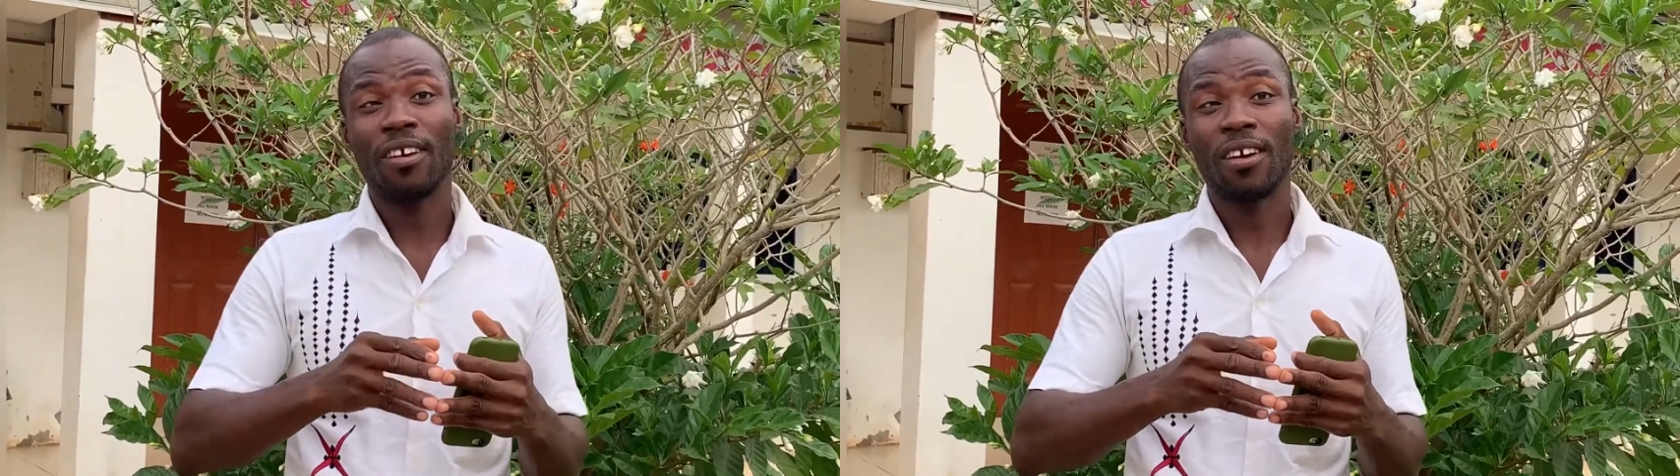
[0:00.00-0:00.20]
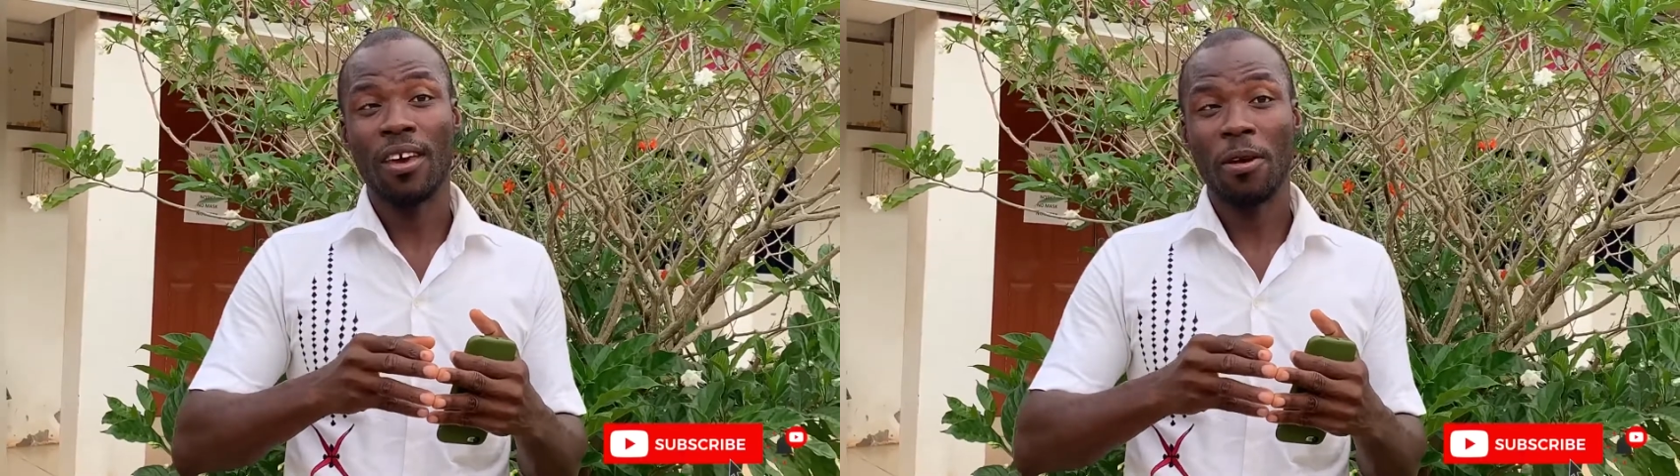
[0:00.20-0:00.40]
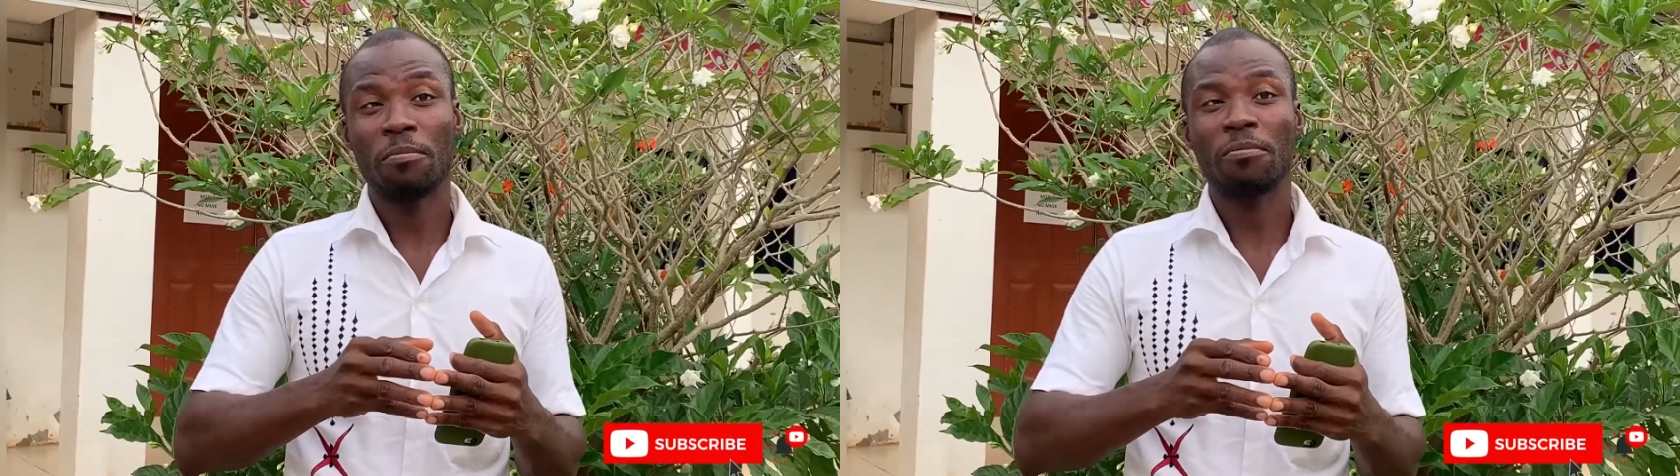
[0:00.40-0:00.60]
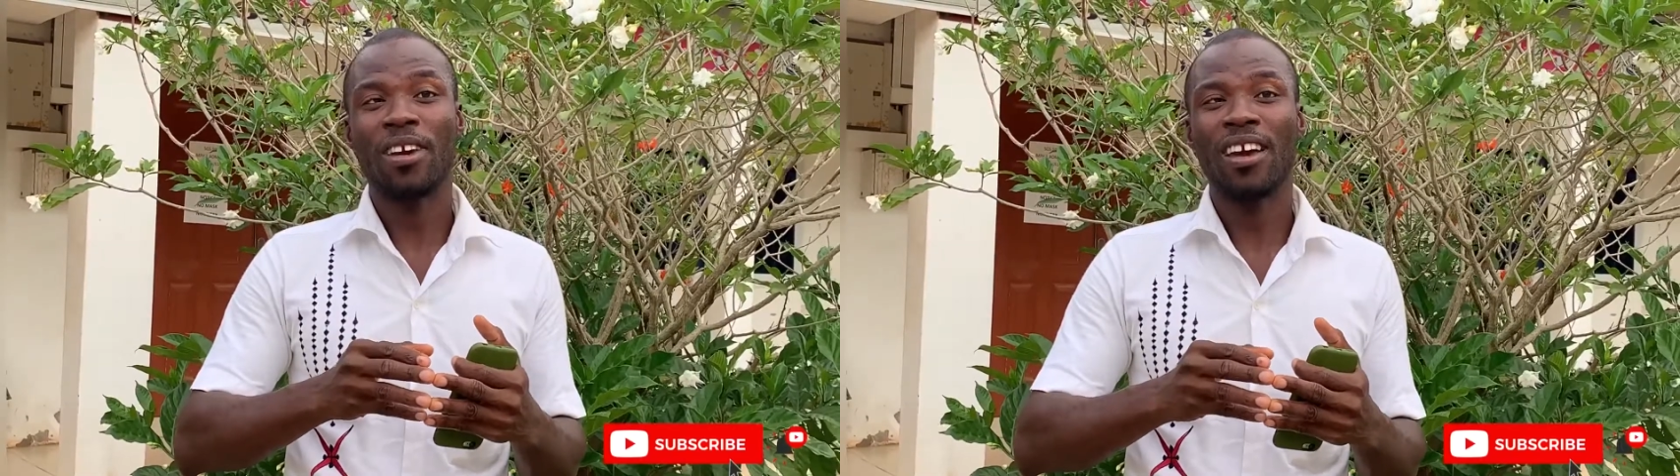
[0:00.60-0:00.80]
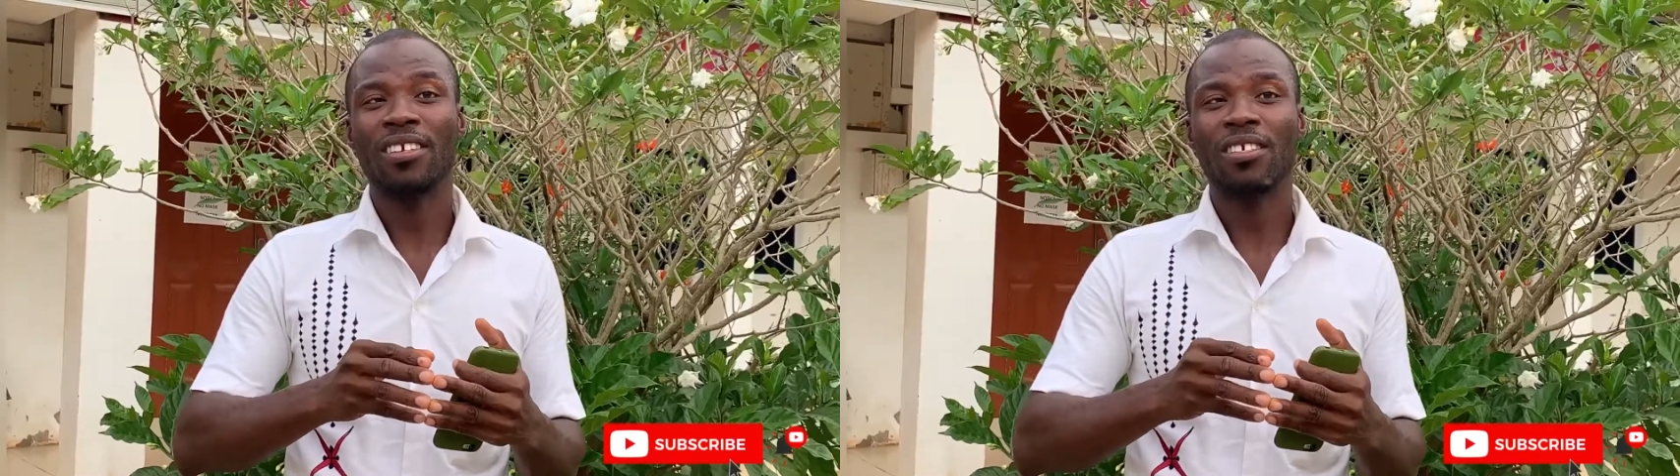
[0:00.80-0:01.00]
yeah
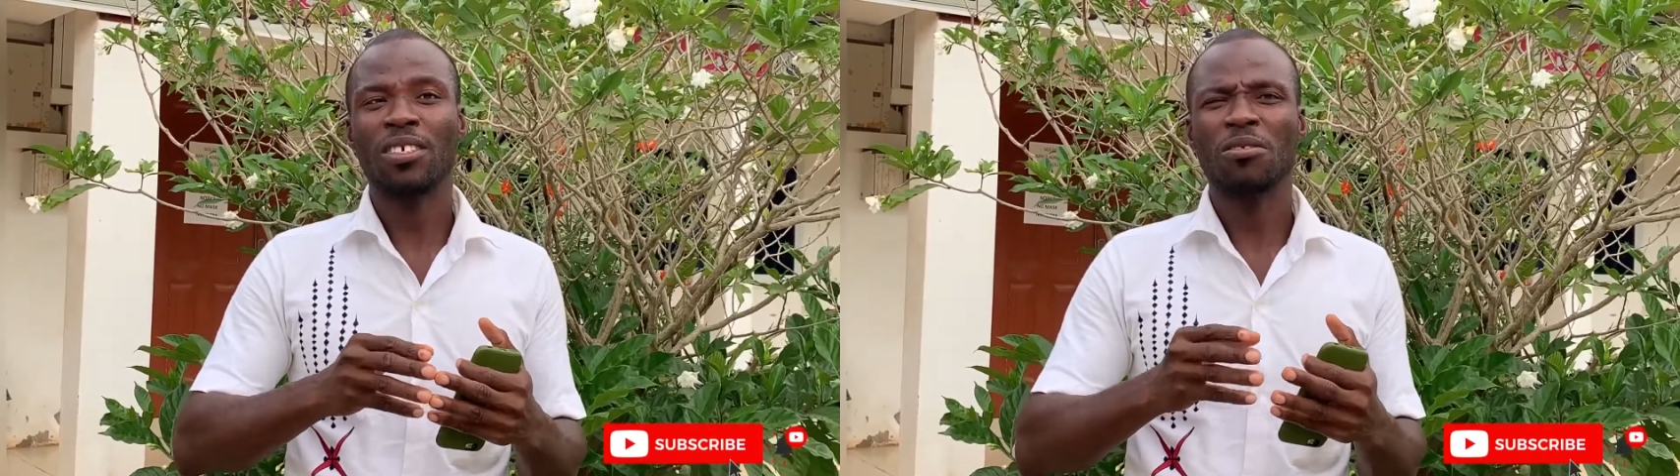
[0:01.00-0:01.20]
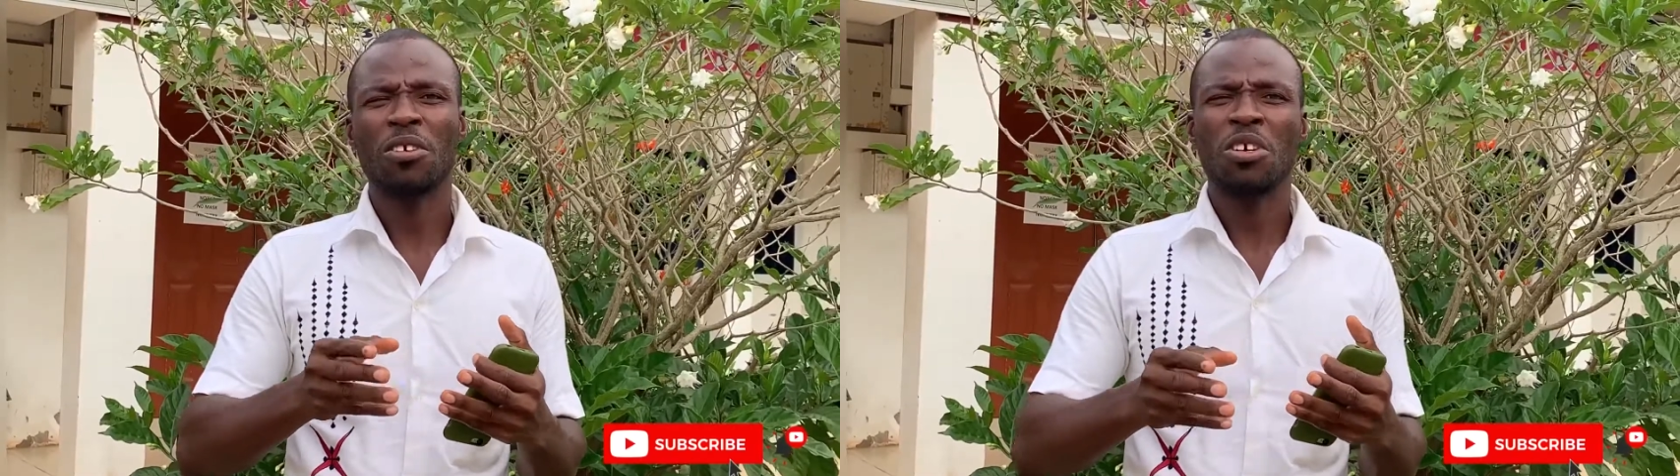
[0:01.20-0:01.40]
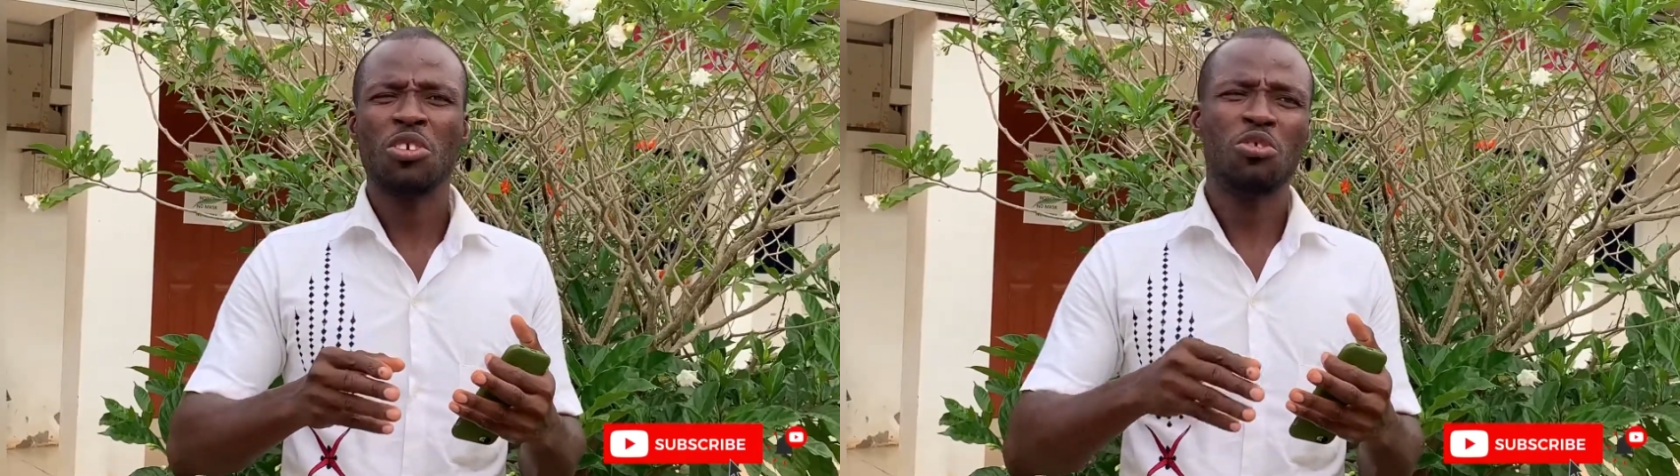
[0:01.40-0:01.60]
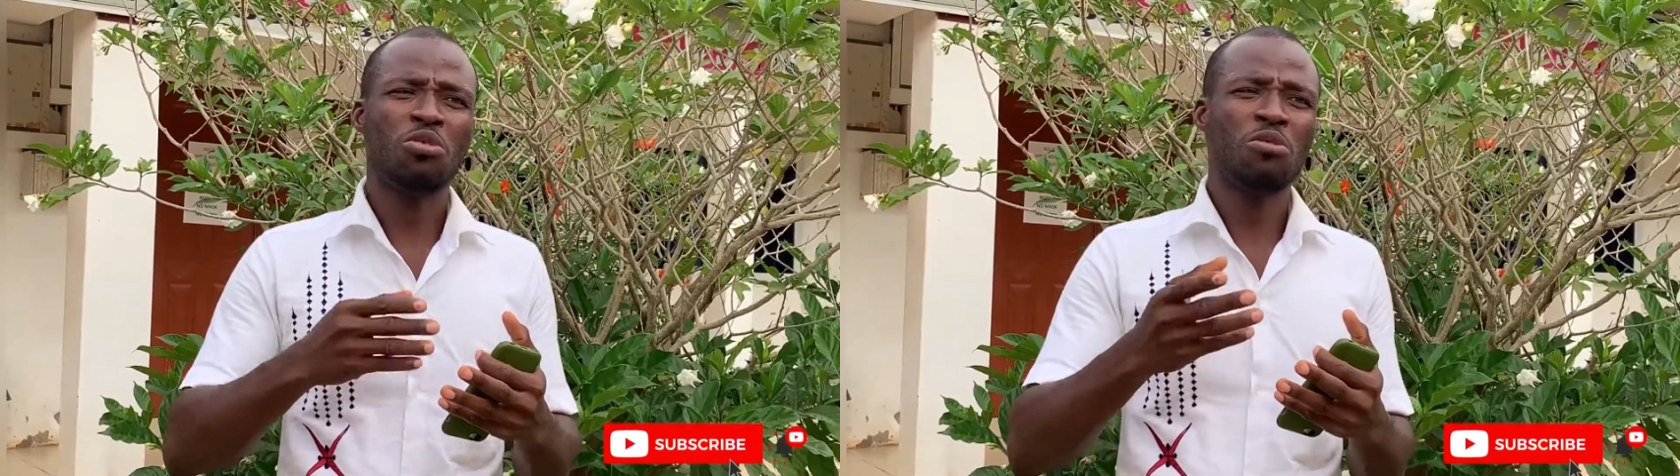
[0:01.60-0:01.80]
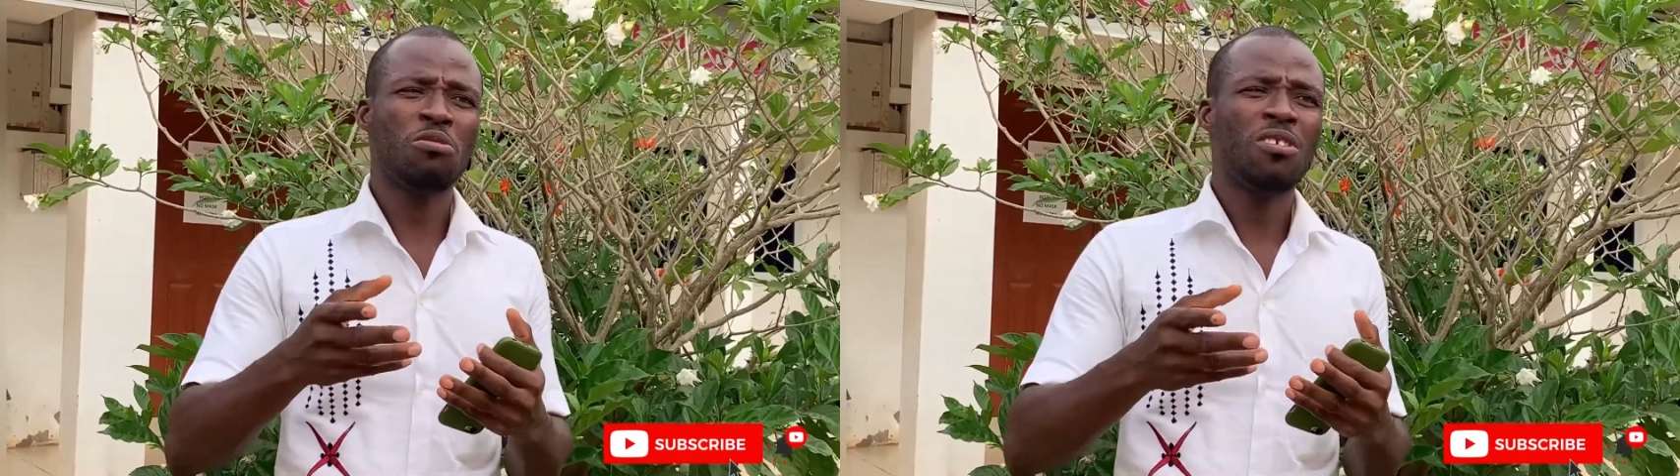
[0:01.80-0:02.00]
and you
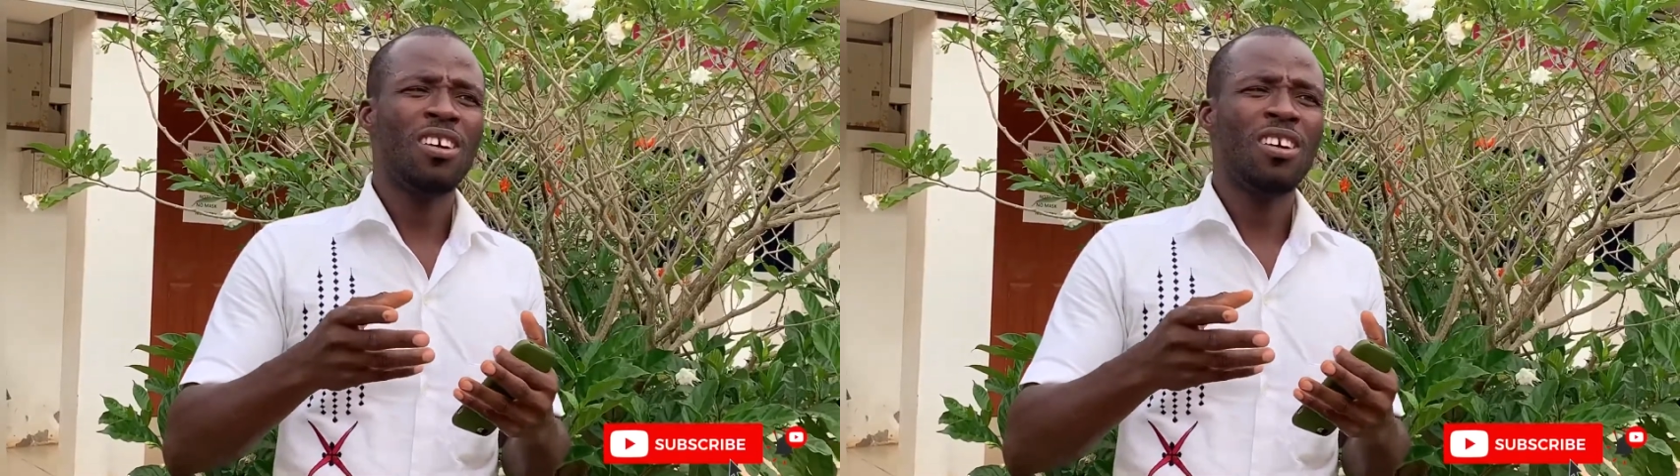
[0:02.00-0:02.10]
know